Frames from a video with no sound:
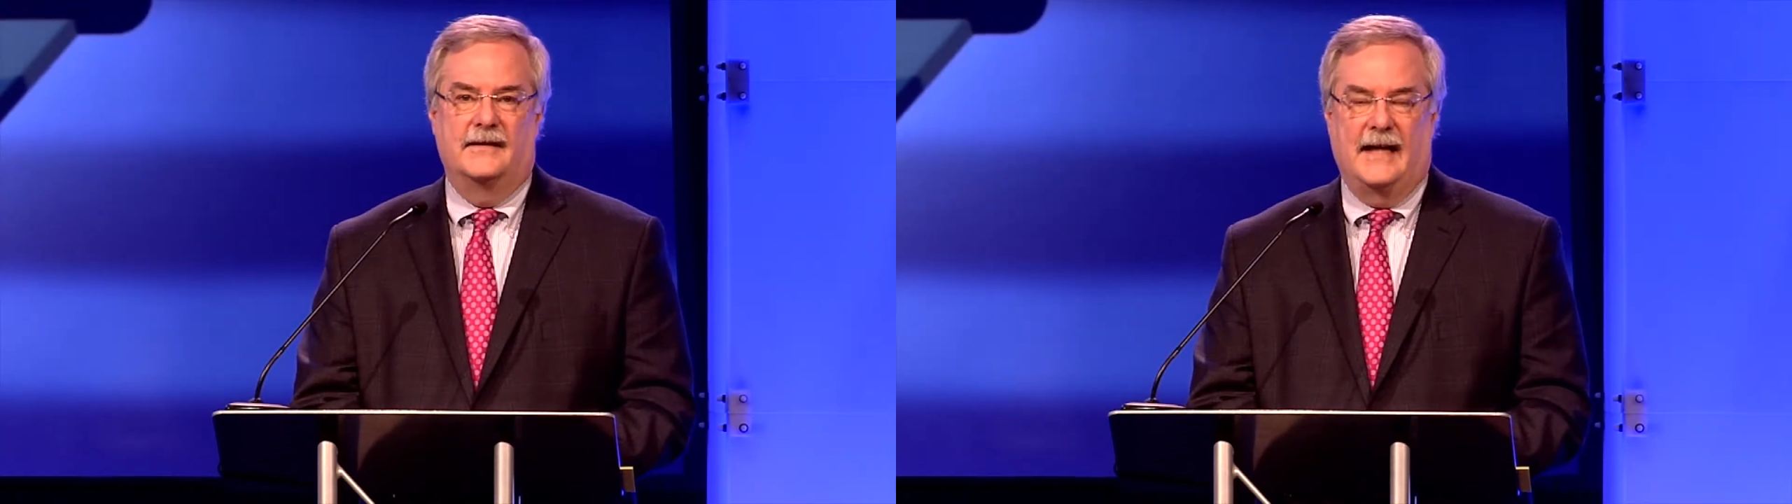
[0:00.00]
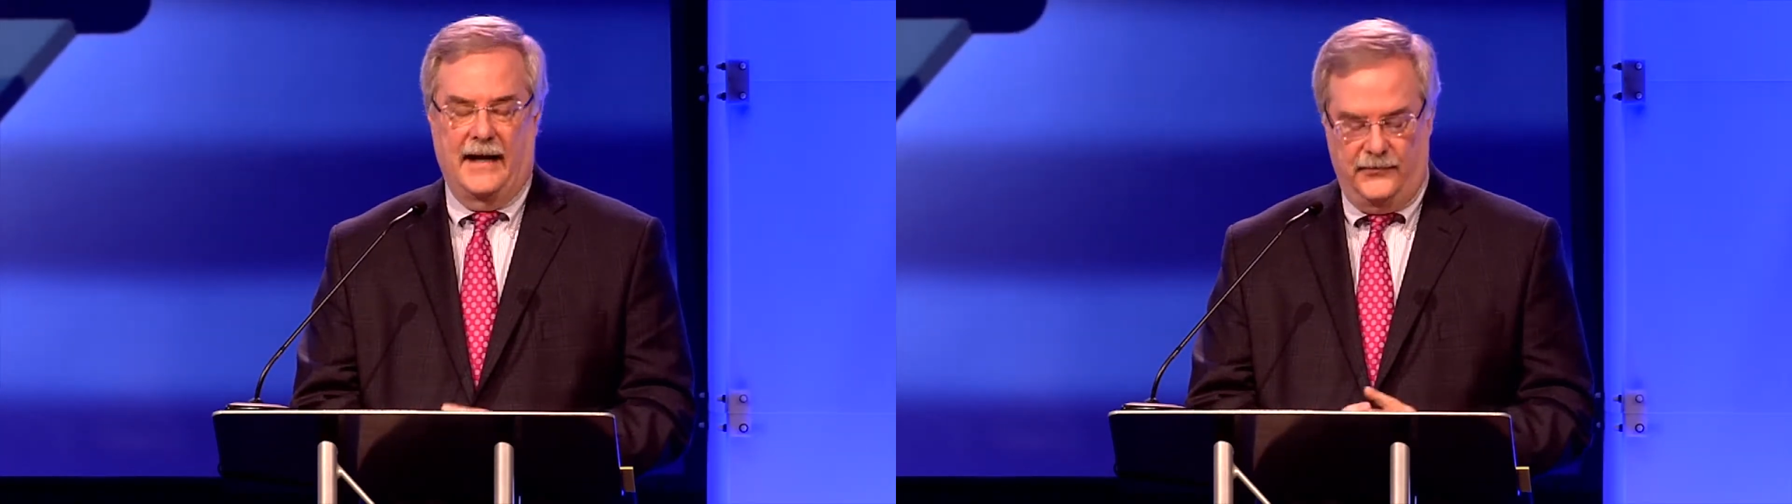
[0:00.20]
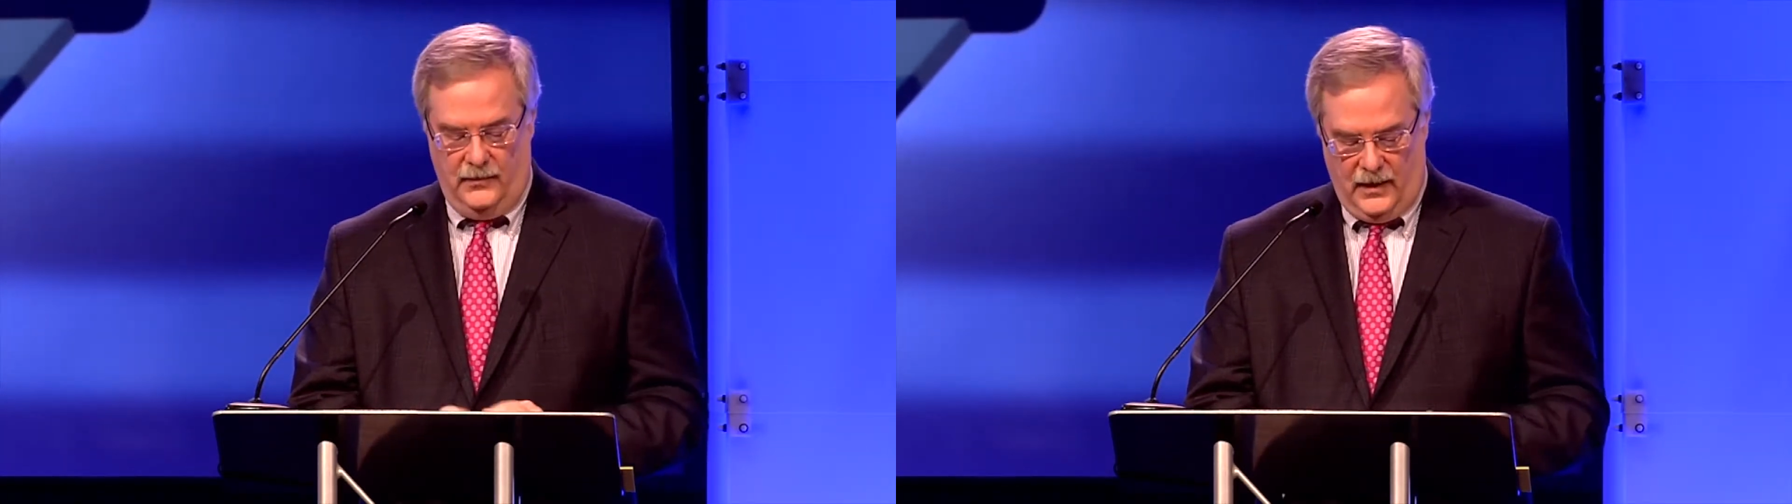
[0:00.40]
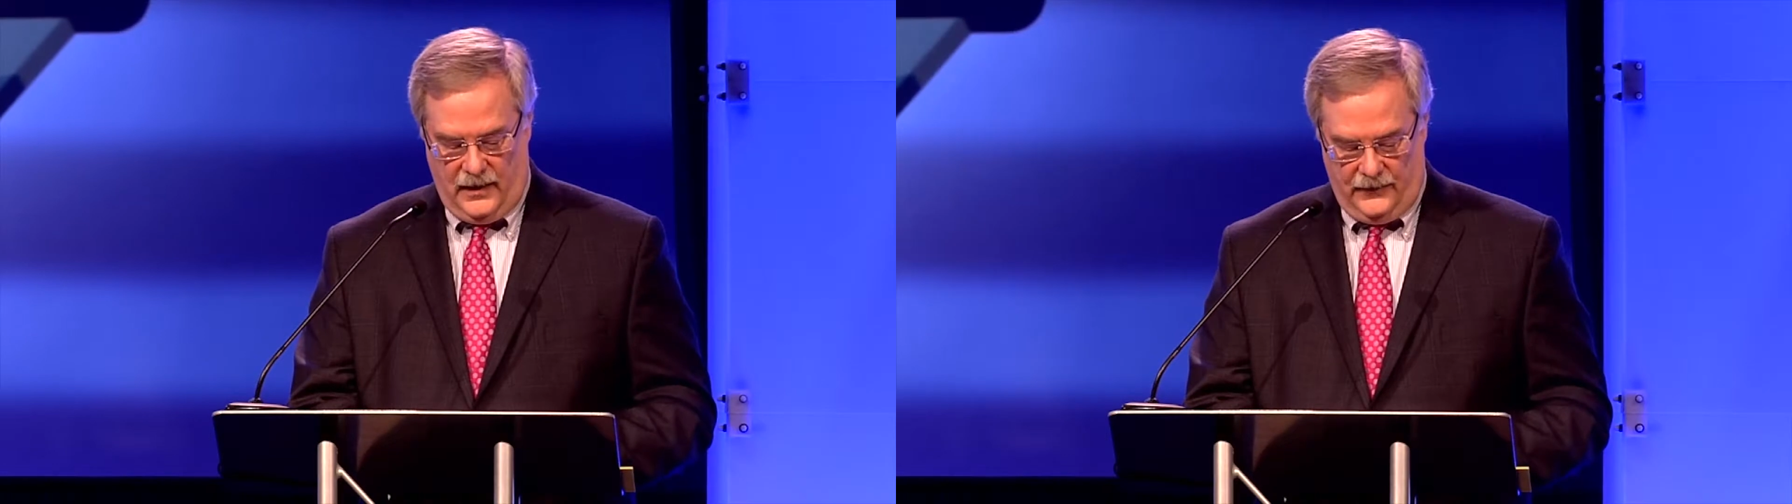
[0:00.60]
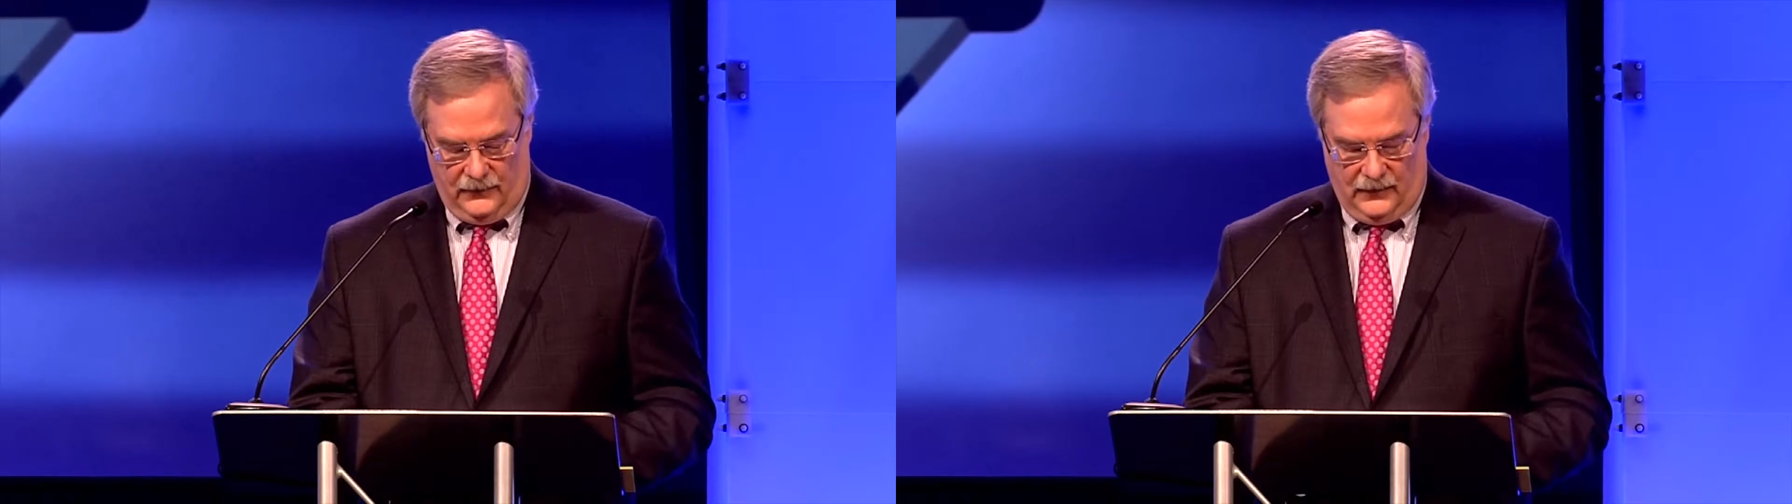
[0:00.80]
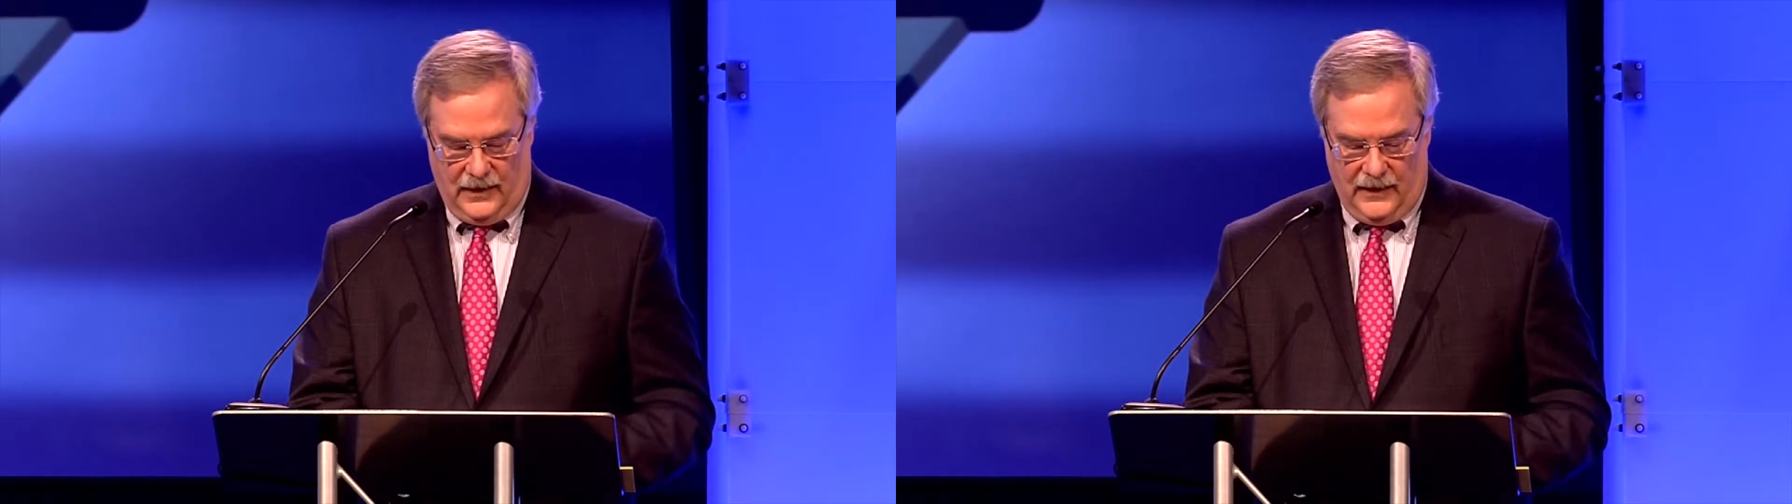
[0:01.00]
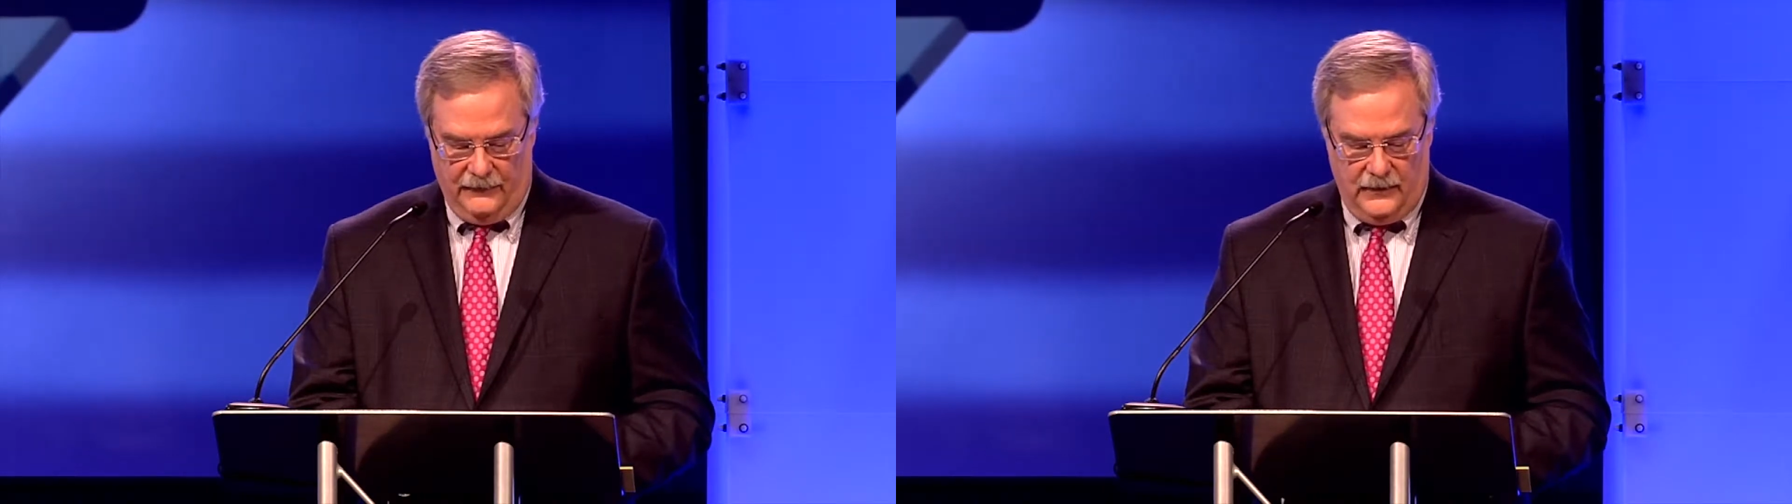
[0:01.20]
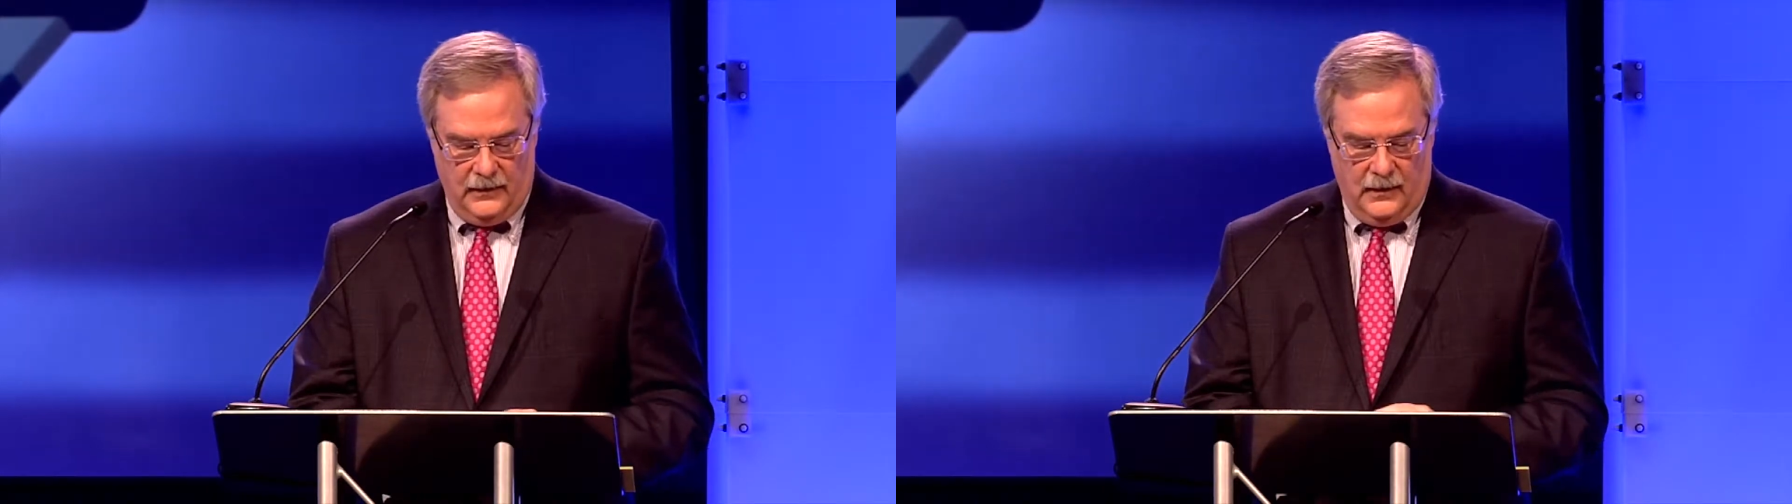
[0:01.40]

statute on their lives.